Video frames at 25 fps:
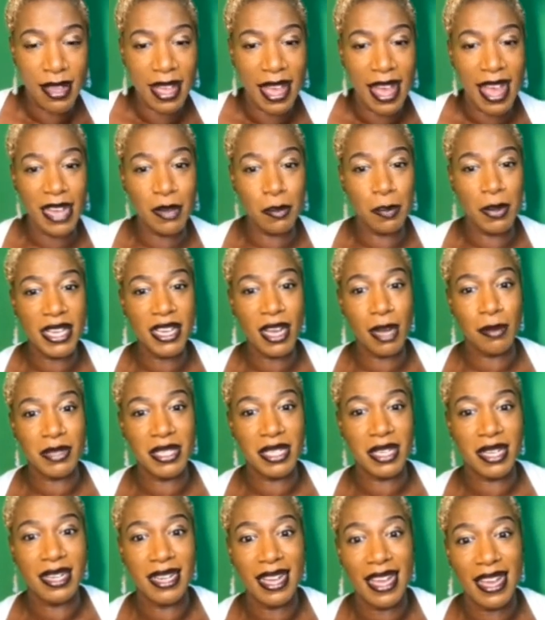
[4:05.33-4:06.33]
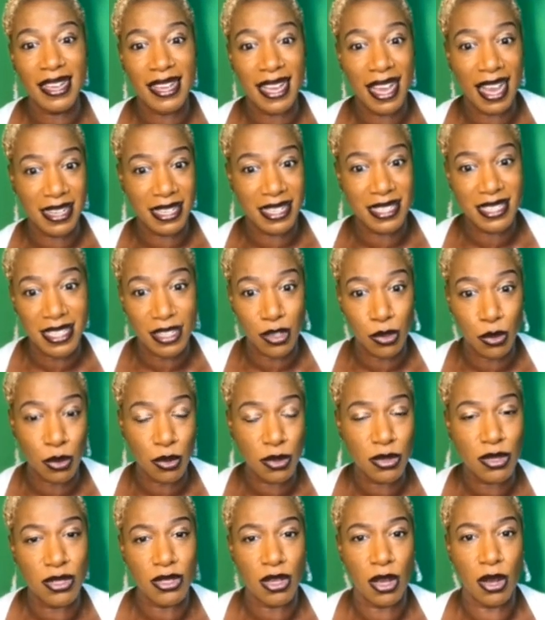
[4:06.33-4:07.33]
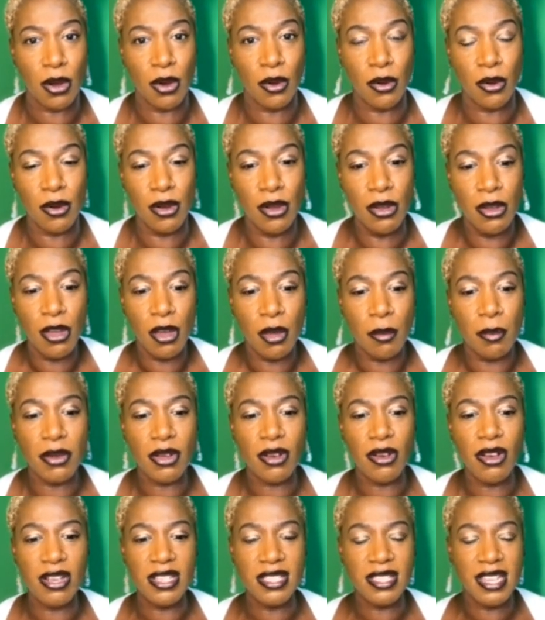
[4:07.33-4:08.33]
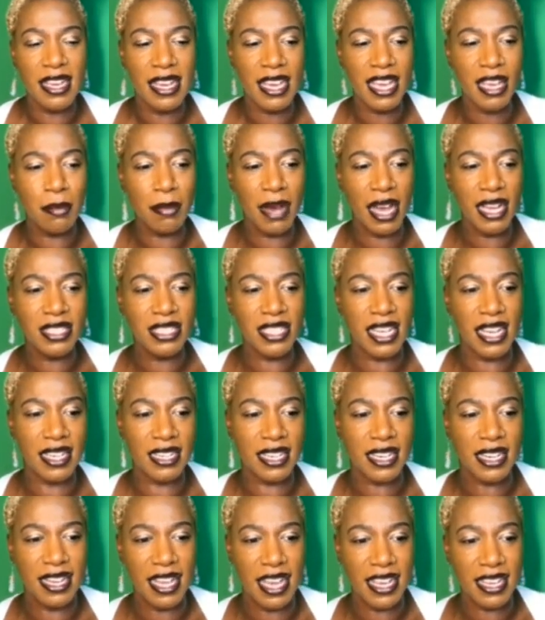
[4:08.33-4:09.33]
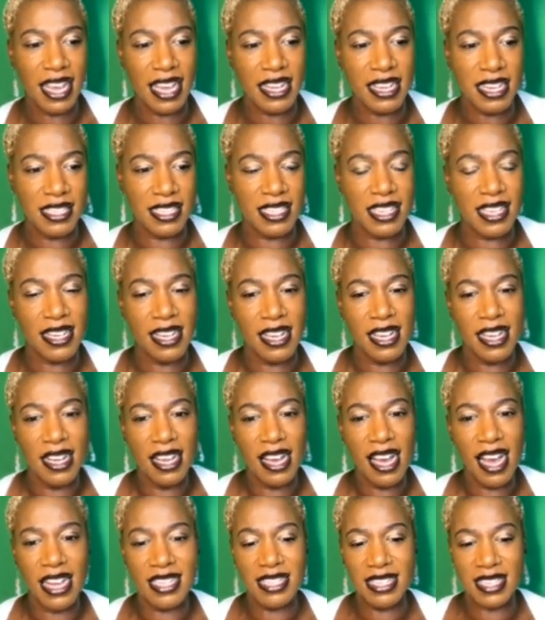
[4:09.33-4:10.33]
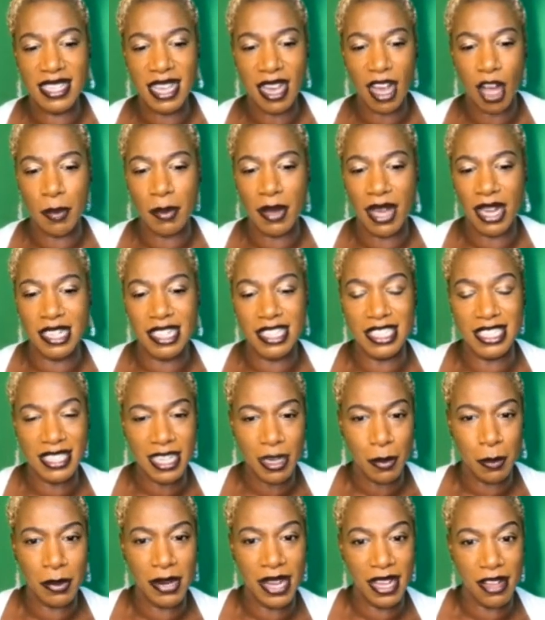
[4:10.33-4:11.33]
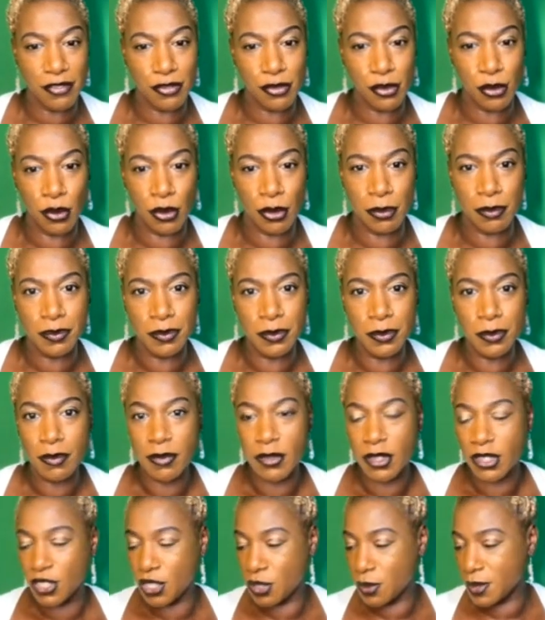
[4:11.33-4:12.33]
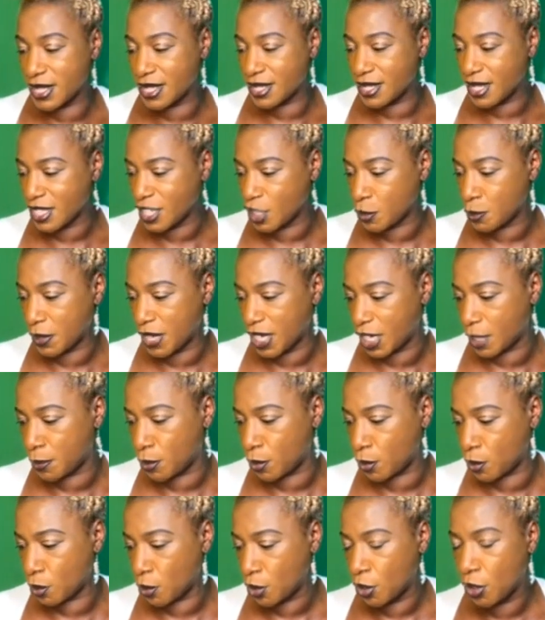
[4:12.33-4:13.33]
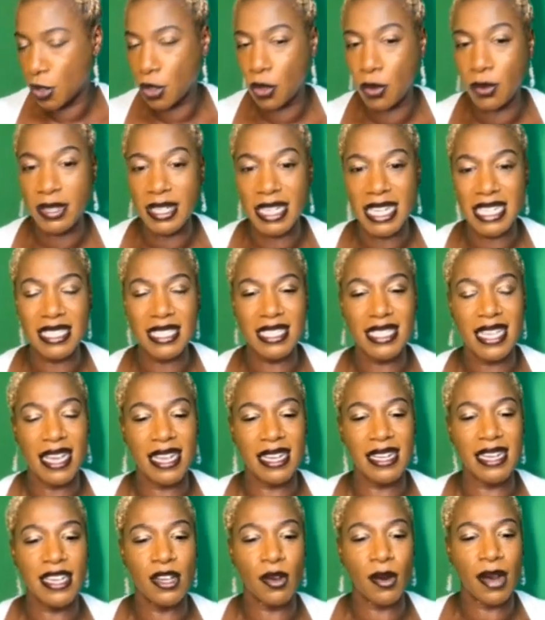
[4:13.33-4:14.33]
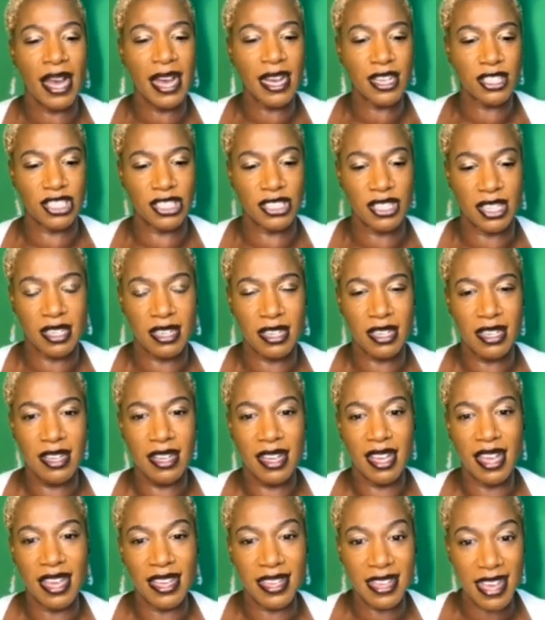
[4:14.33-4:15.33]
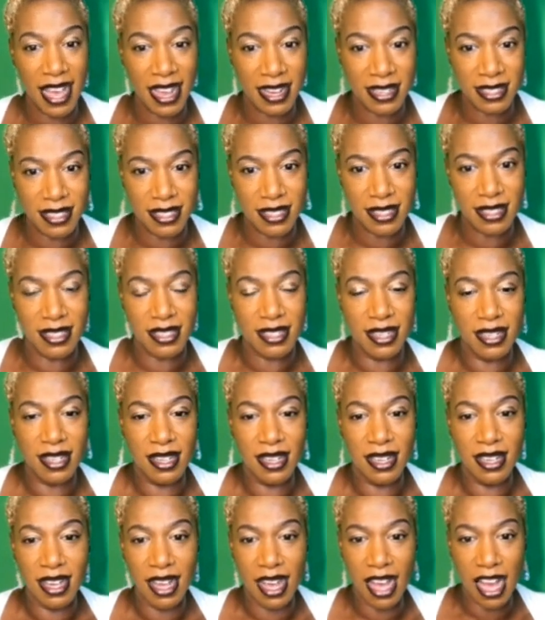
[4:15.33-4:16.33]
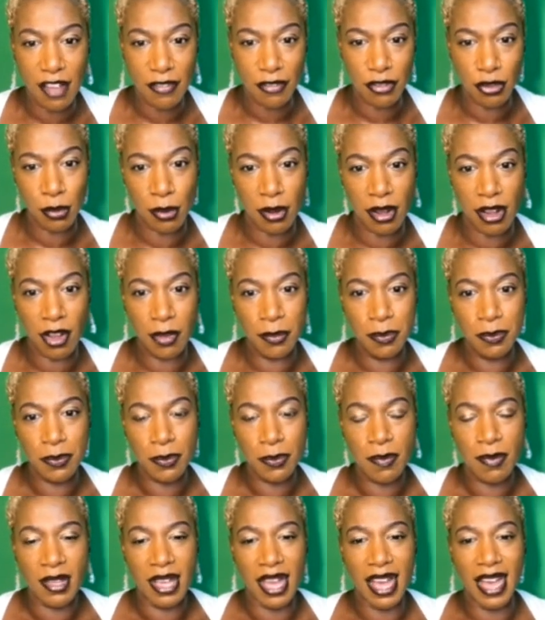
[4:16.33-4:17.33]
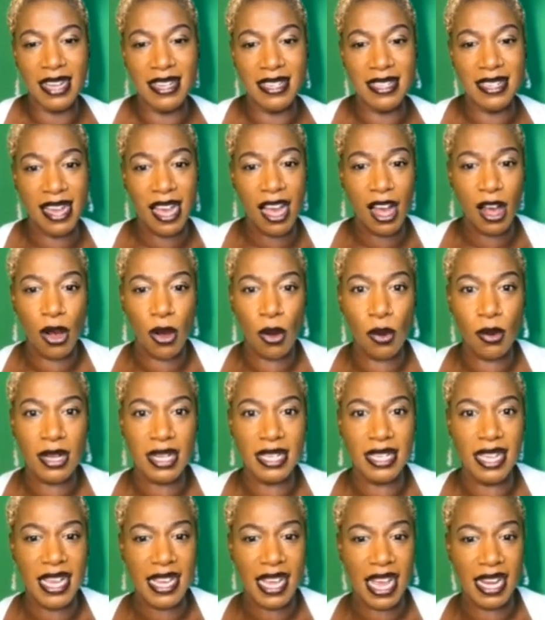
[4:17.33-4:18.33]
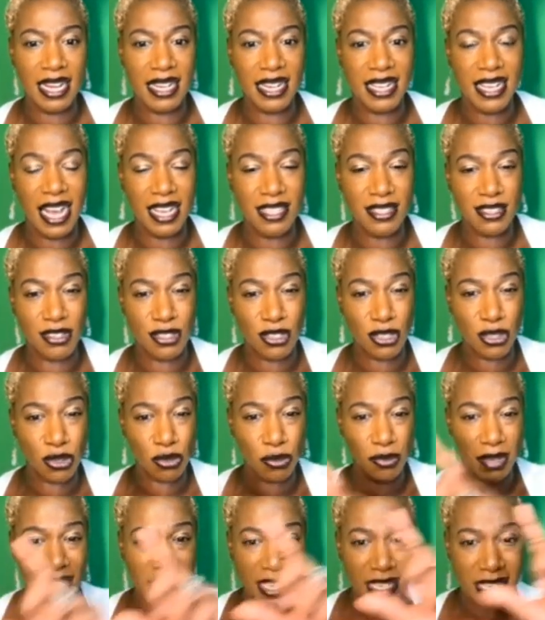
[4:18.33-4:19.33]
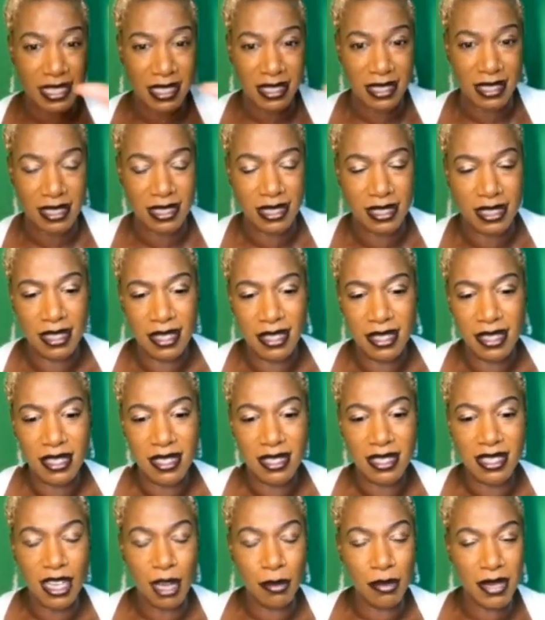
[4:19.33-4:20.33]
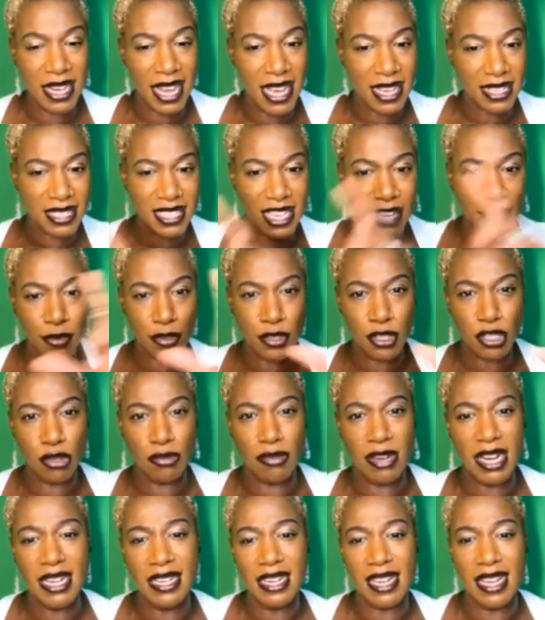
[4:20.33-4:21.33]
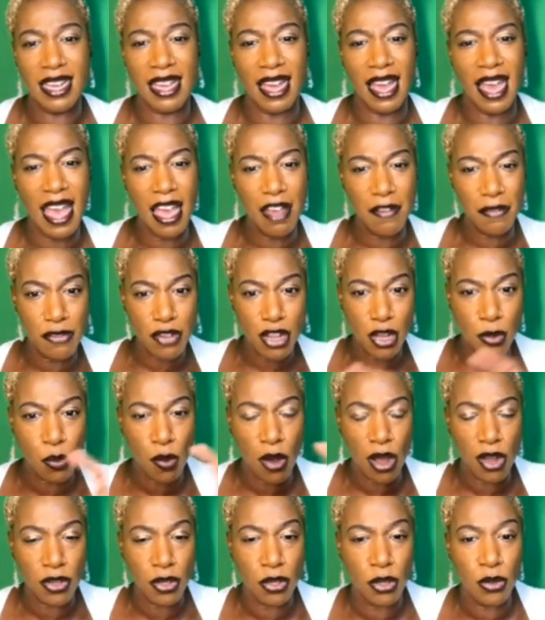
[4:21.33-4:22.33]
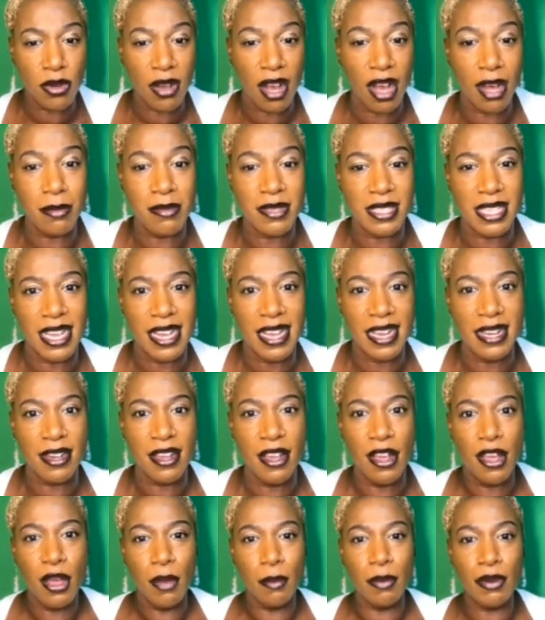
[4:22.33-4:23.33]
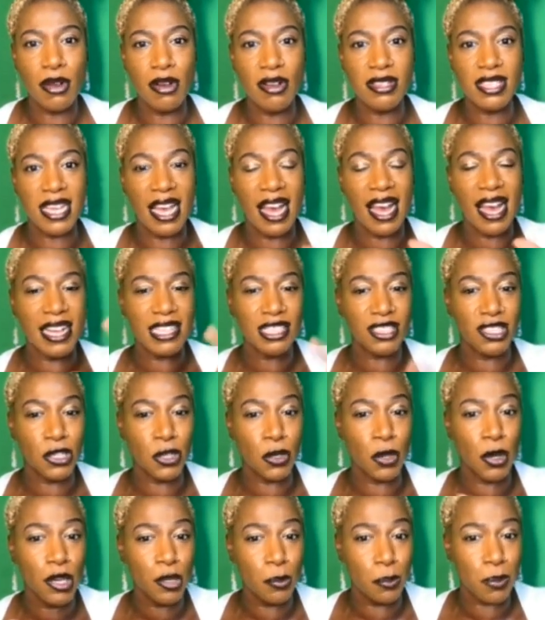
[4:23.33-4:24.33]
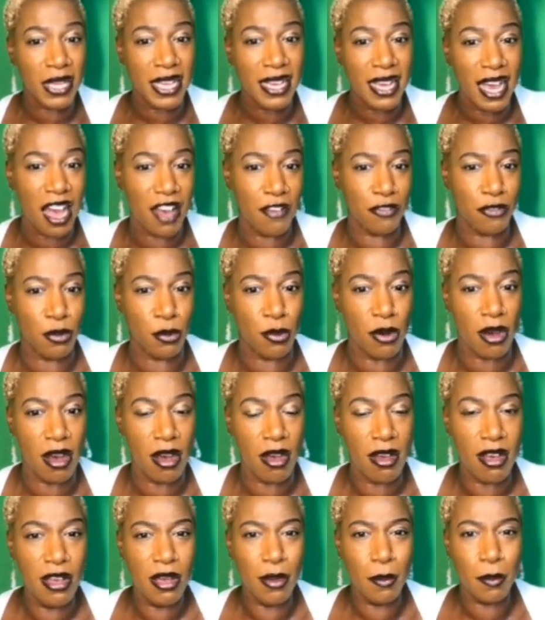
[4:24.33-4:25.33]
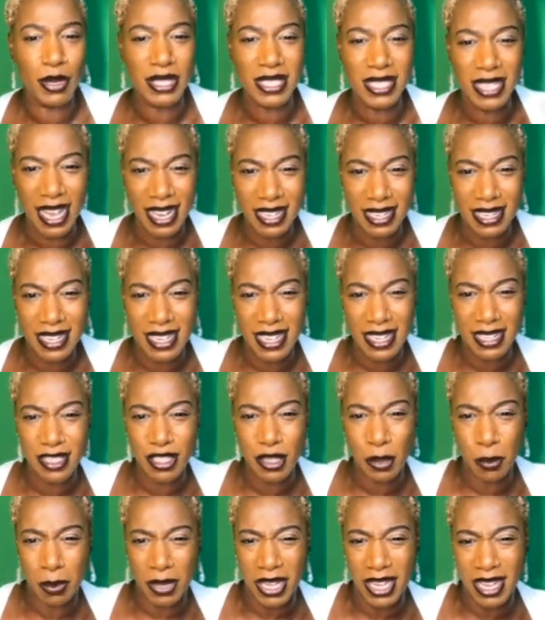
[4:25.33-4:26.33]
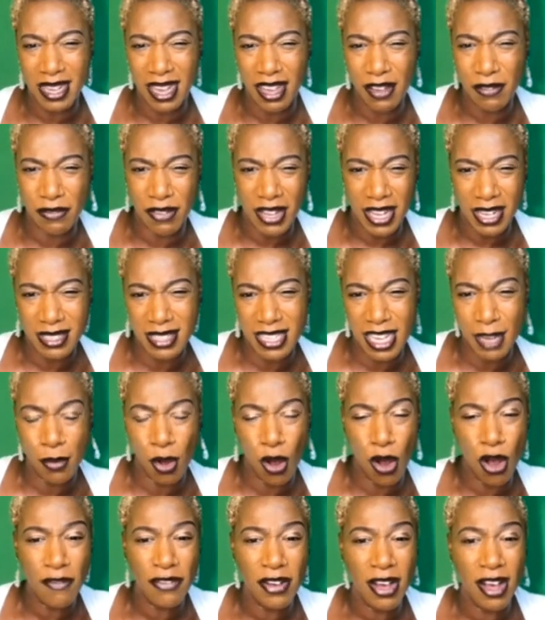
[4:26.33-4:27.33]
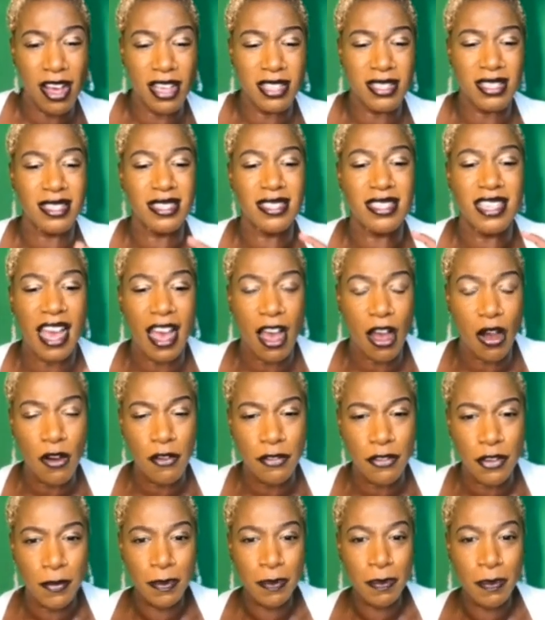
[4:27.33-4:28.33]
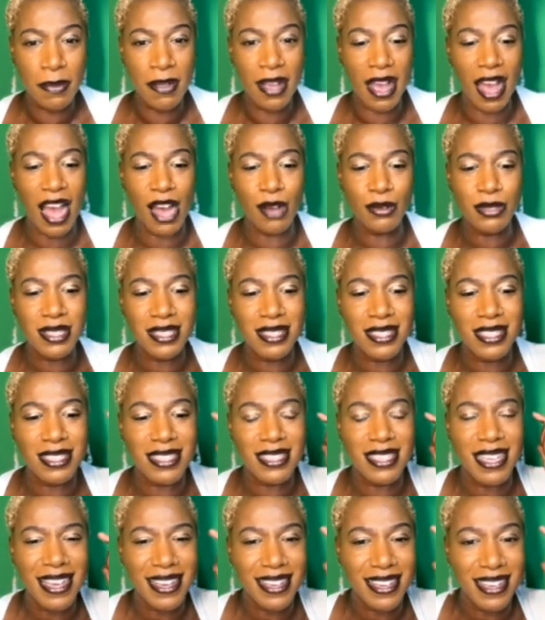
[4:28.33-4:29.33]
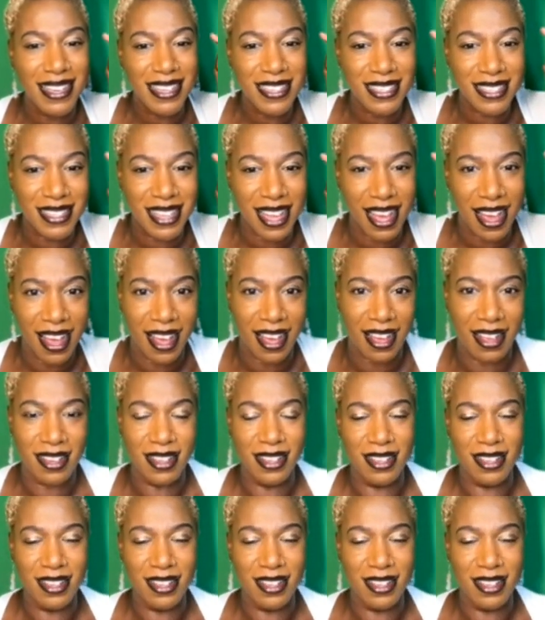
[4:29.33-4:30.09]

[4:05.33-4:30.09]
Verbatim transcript: And big up to Claire Kennedy also, because imagine Claire Kennedy has set up a legit platform to assist people who need to take legal action against Afua. And now Claire Kennedy has to screen some next level screening. Everyone who comes in, because it actually could be Afua pretending to be a victim of herself. How sick is that?